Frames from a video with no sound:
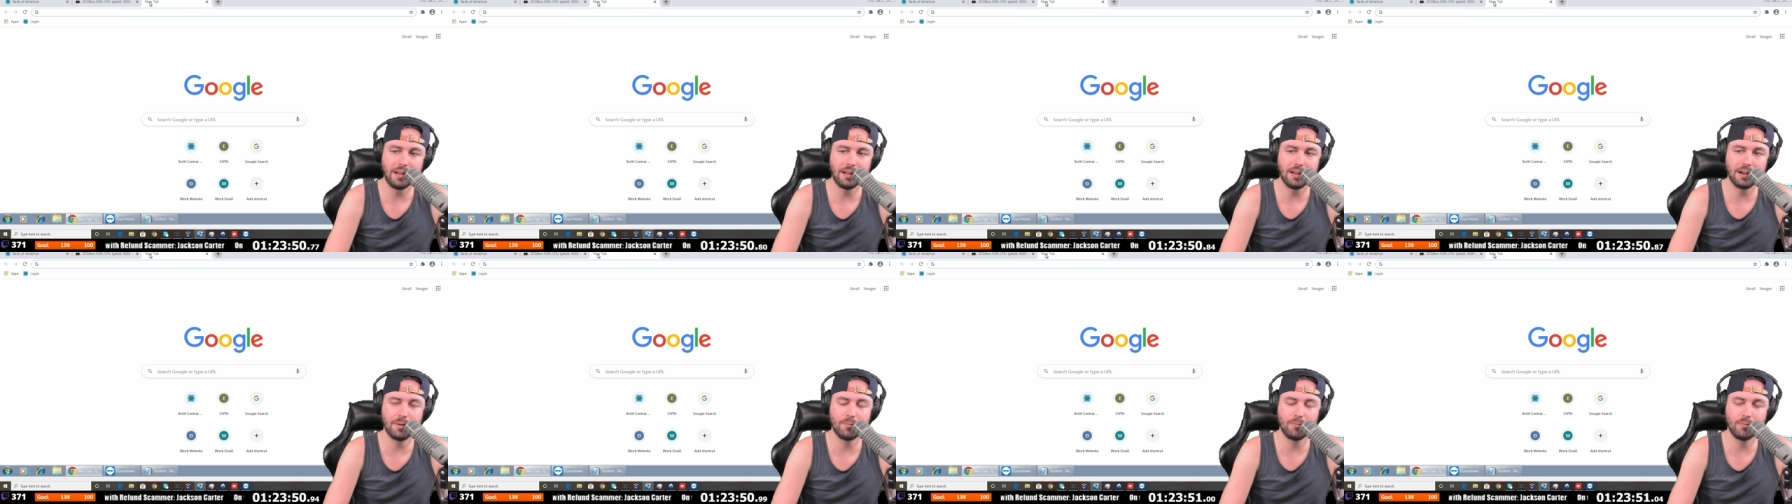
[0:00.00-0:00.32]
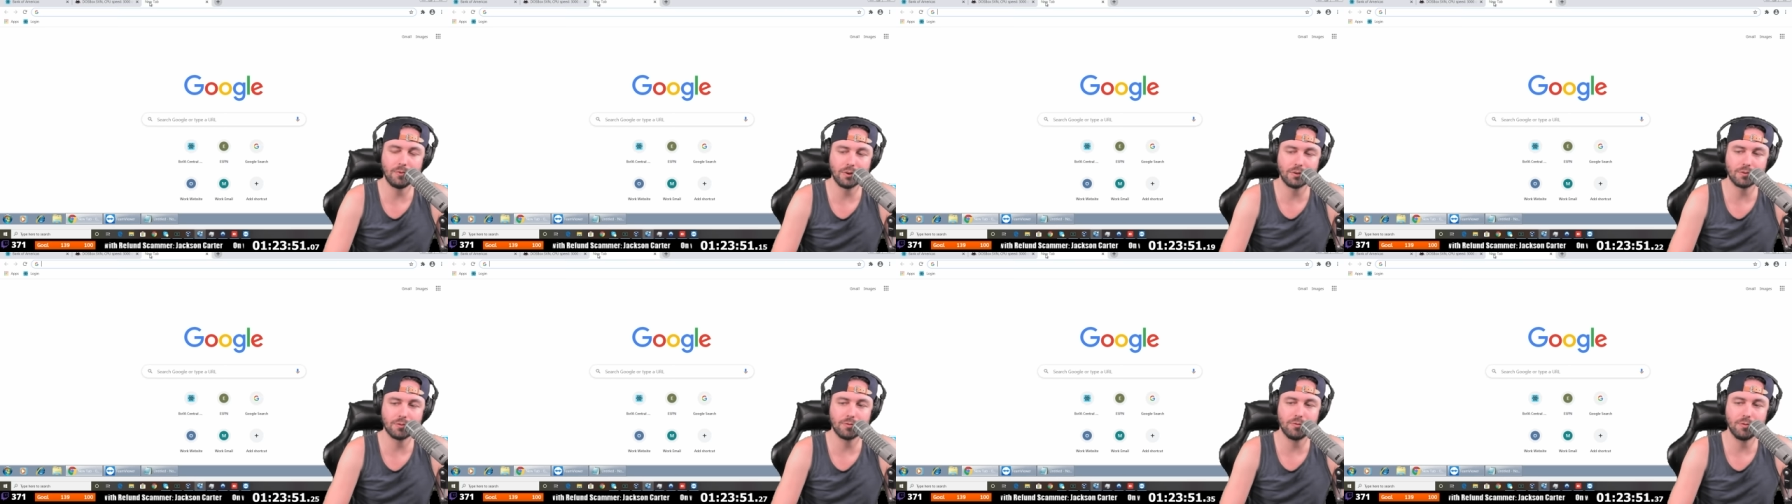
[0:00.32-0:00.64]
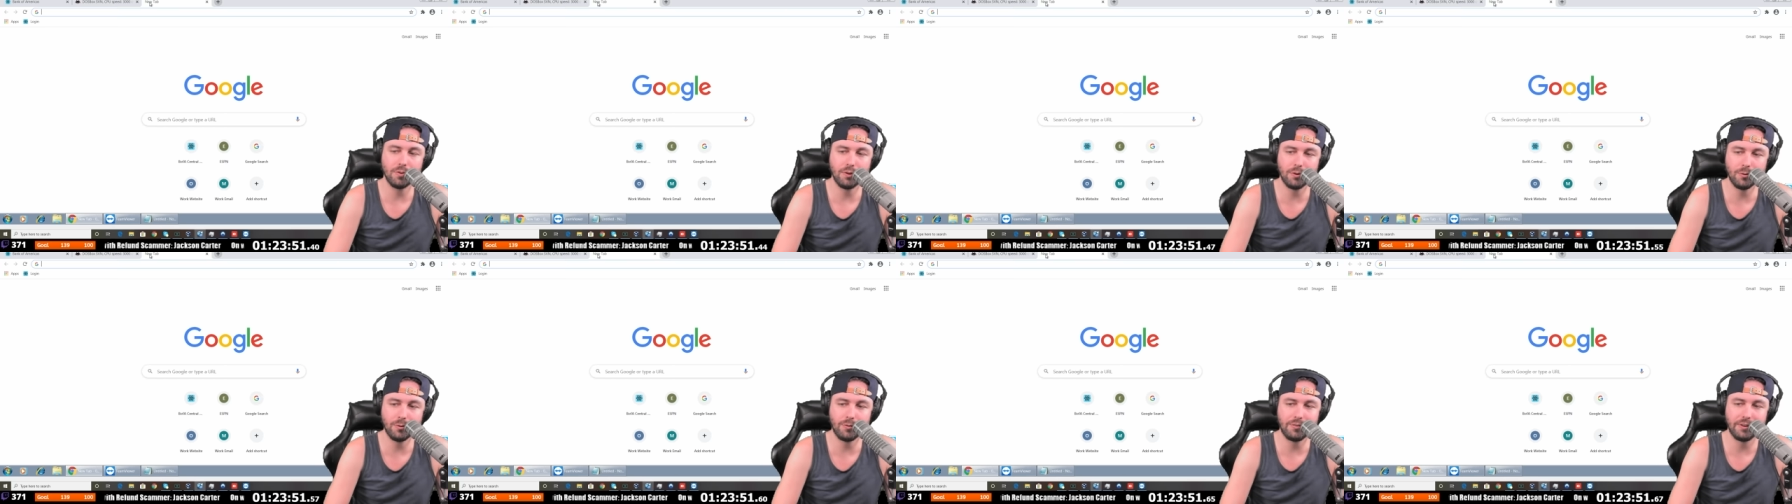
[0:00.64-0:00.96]
I'm
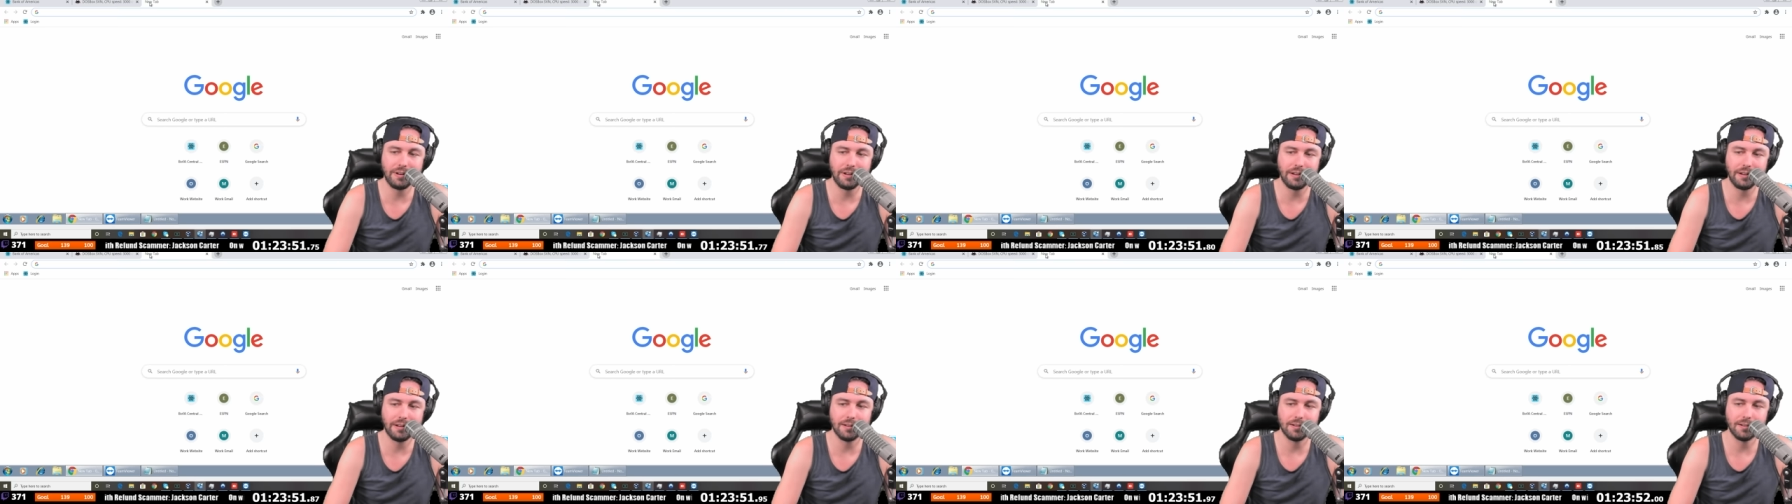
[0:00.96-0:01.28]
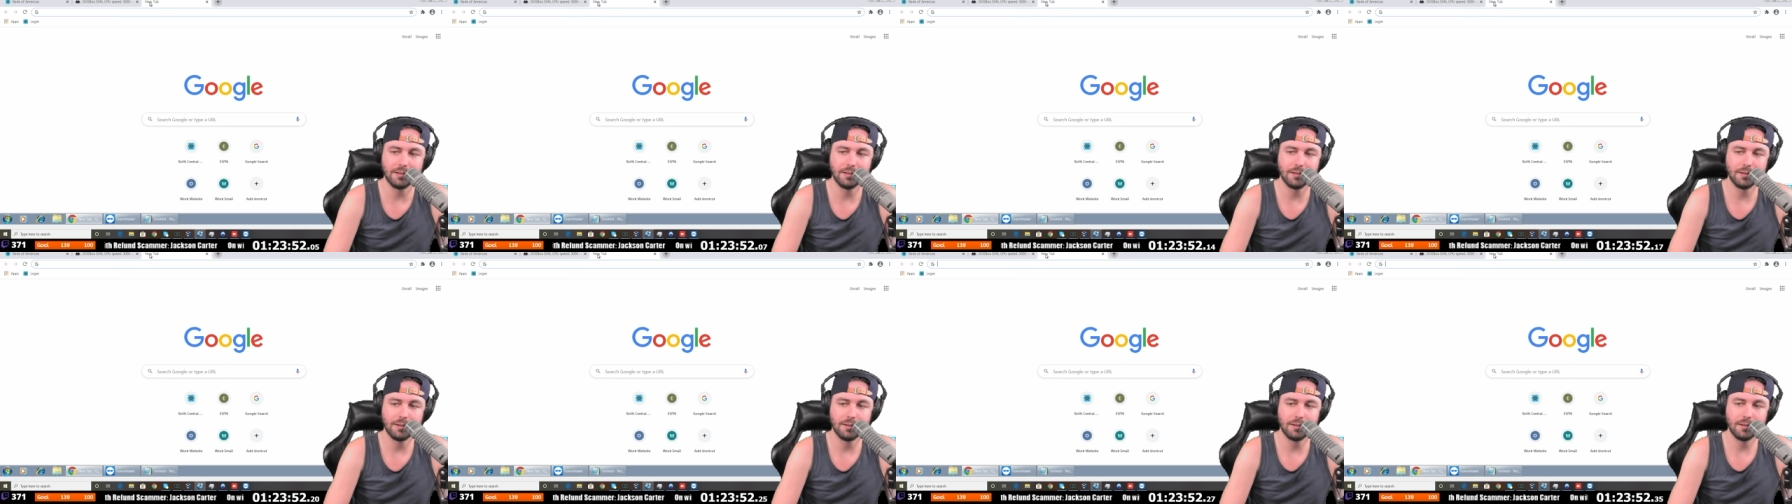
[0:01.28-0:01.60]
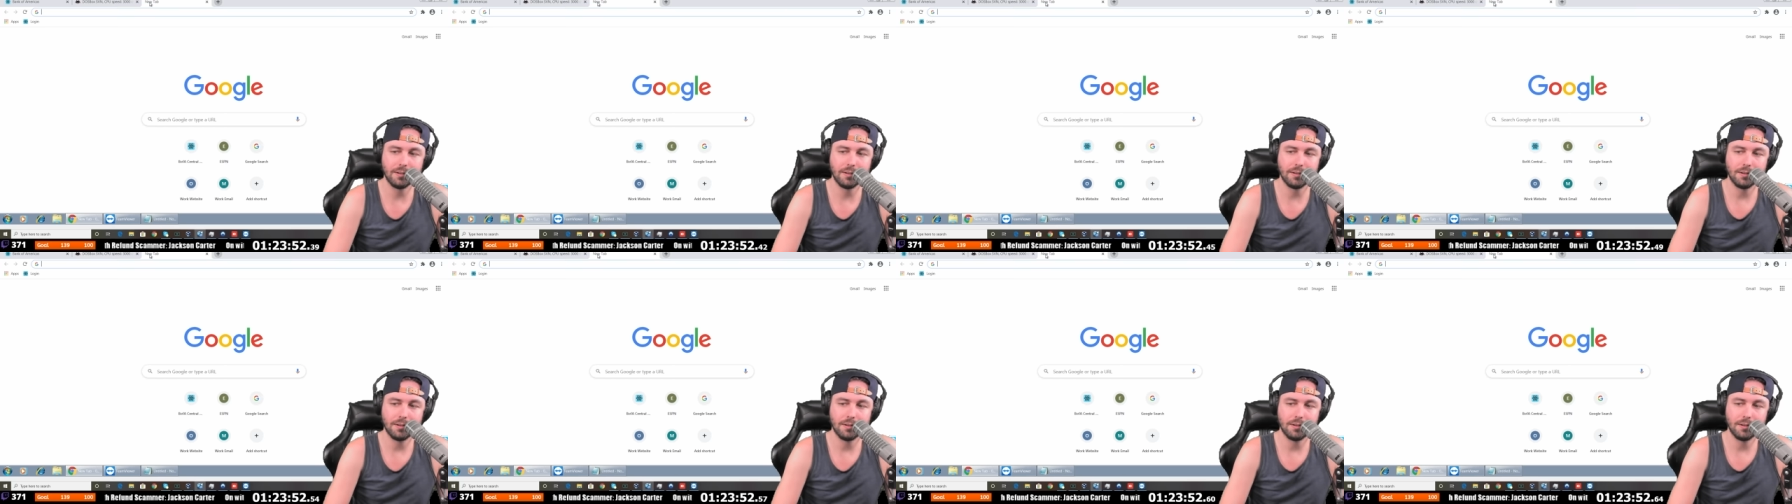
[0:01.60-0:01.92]
recruiting.
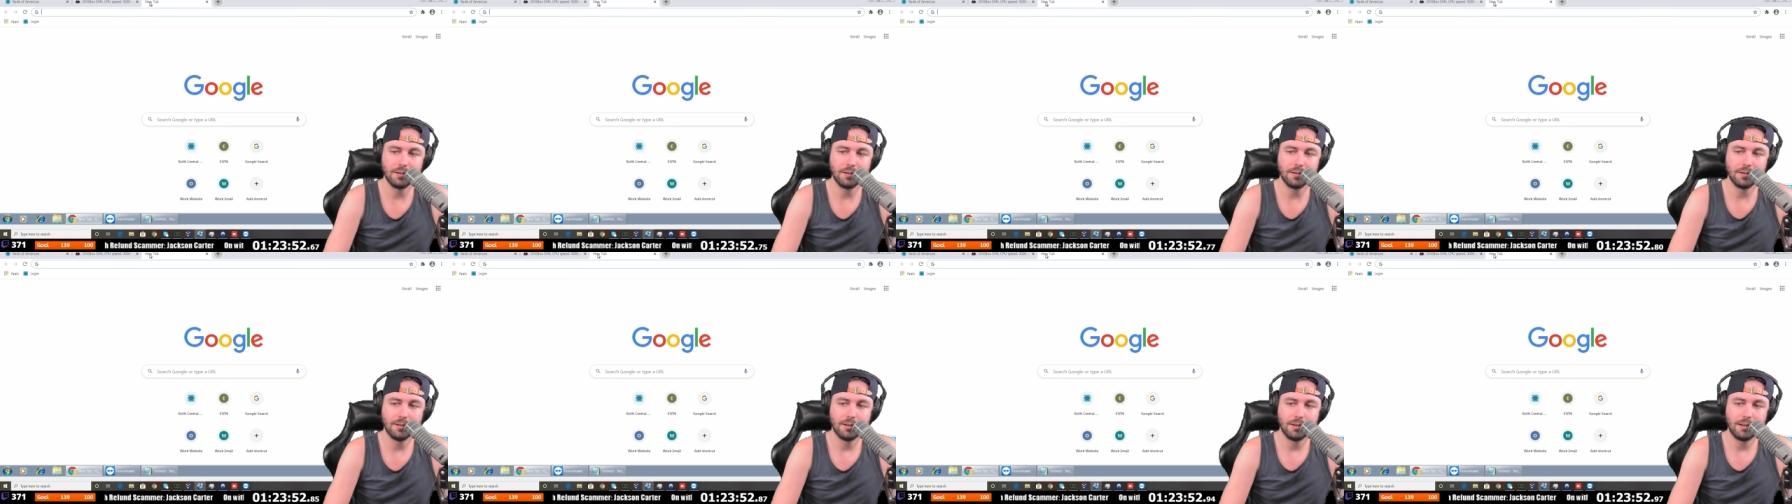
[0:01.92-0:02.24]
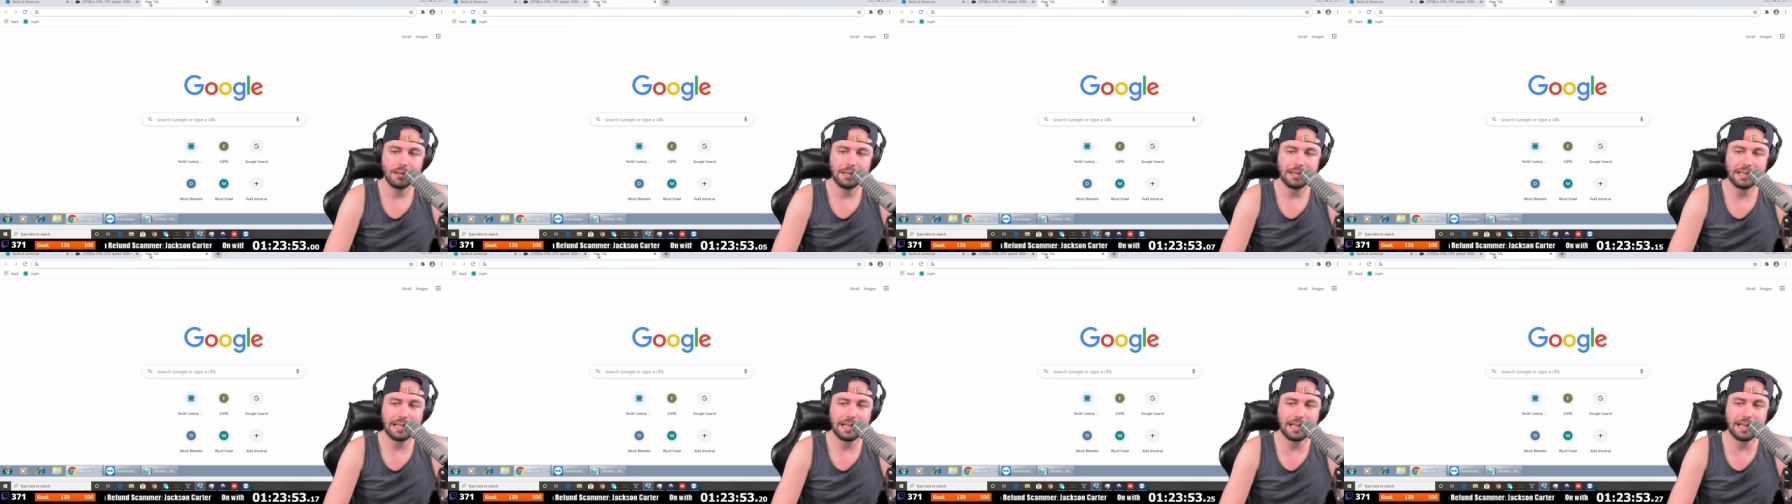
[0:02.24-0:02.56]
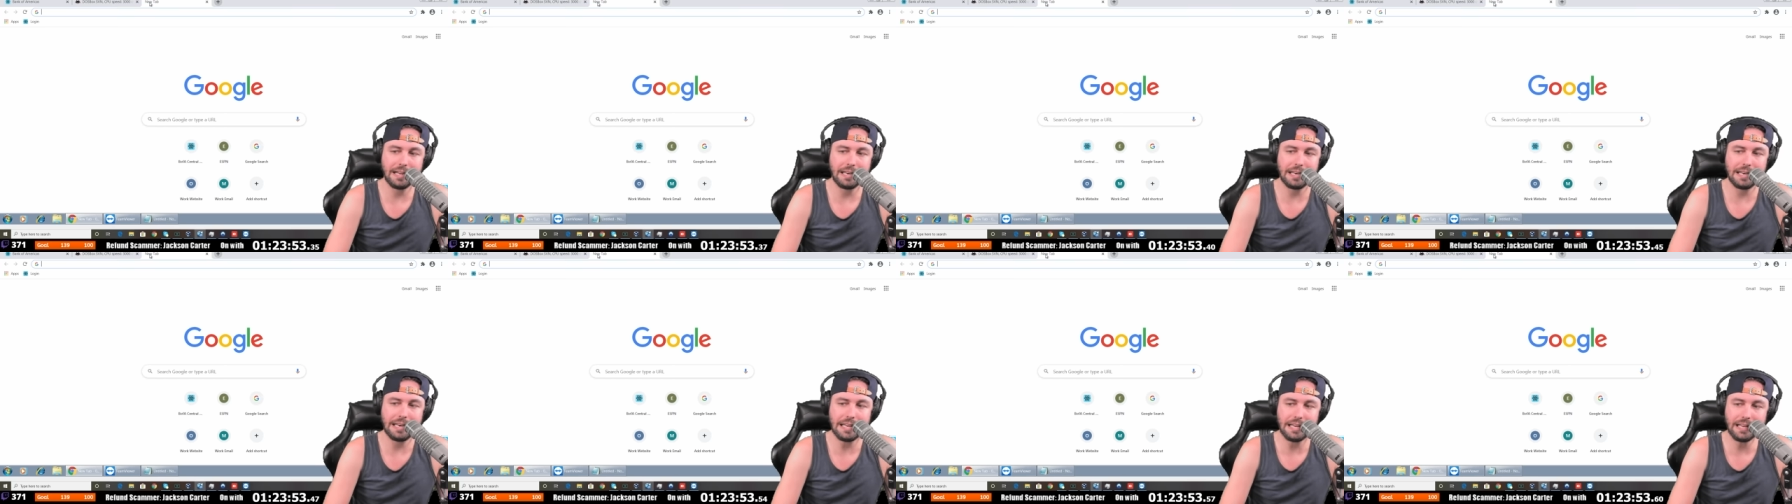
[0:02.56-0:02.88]
I
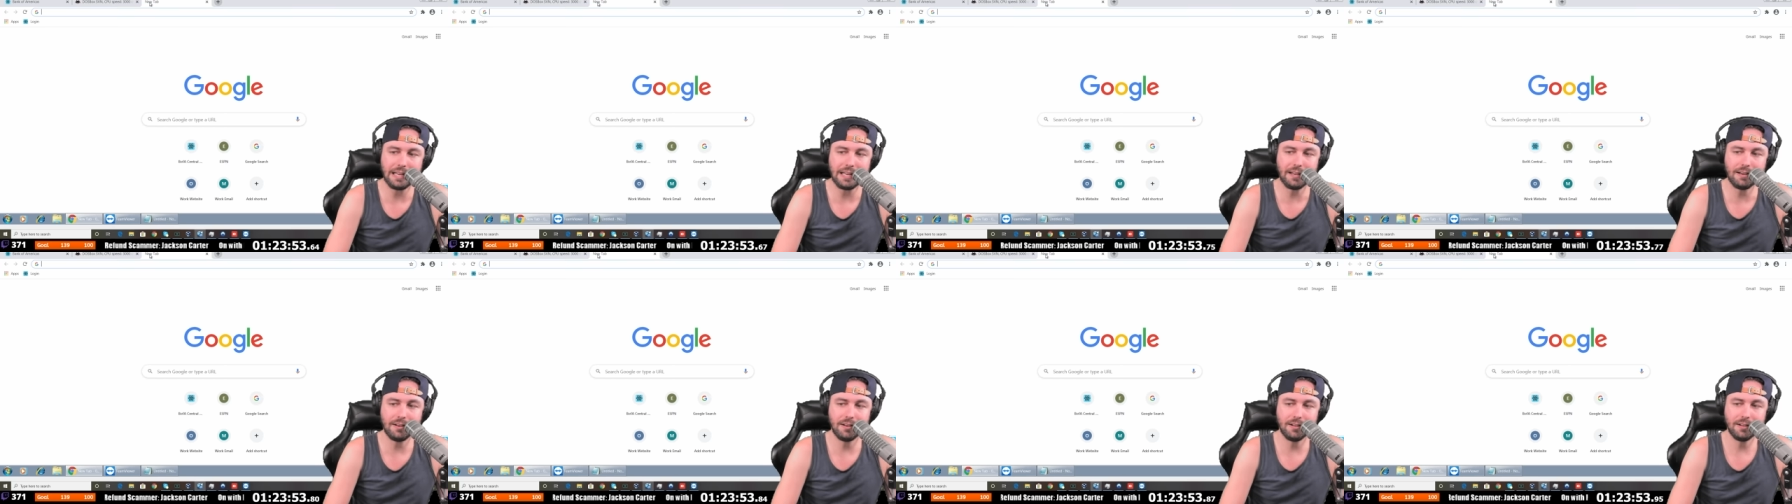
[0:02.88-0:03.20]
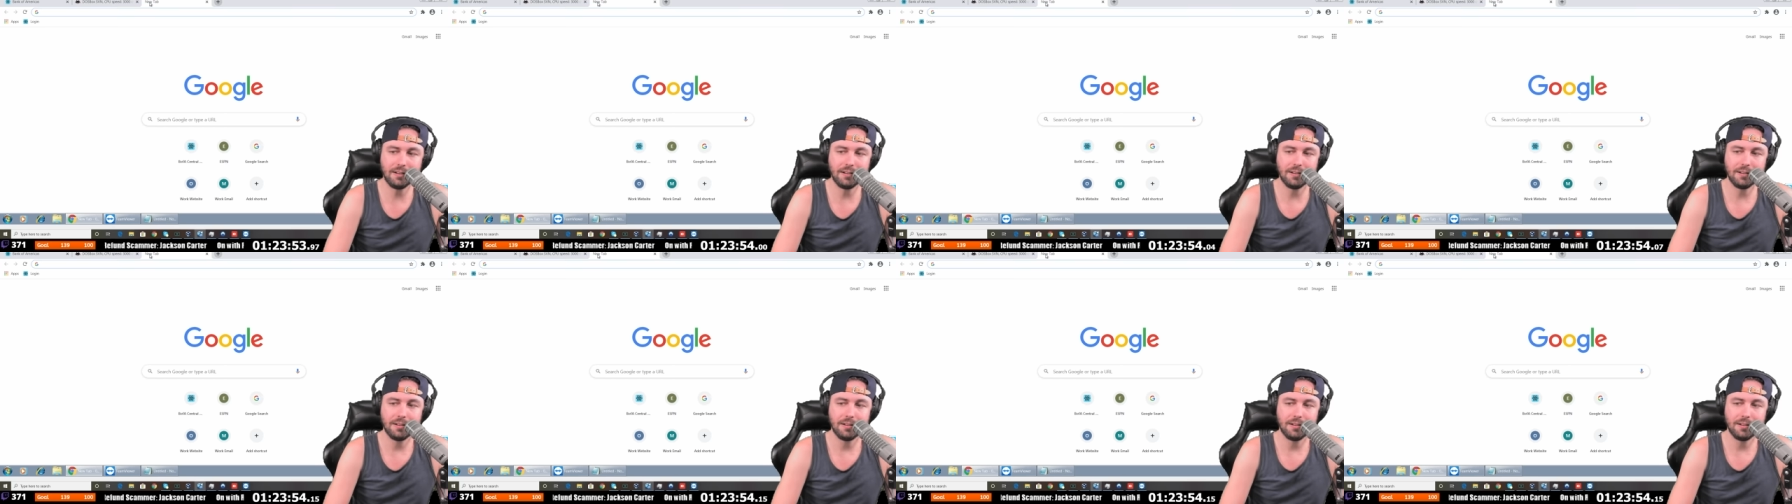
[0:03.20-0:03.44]
need...